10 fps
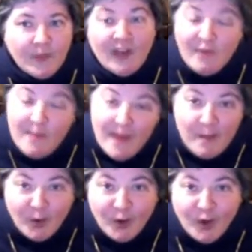And
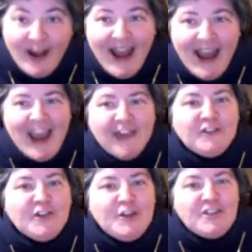remember,
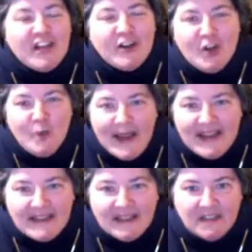after you share your
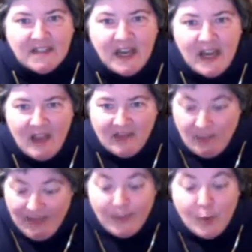message,
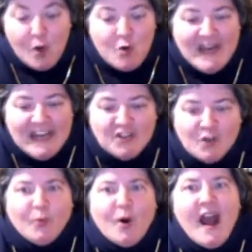the people who need
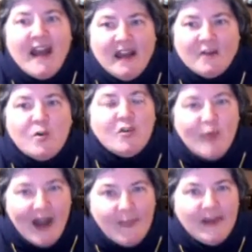your product will
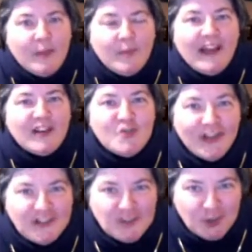grab it up like a
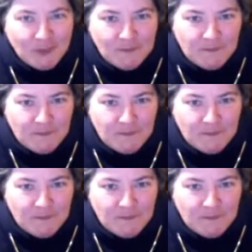treasure.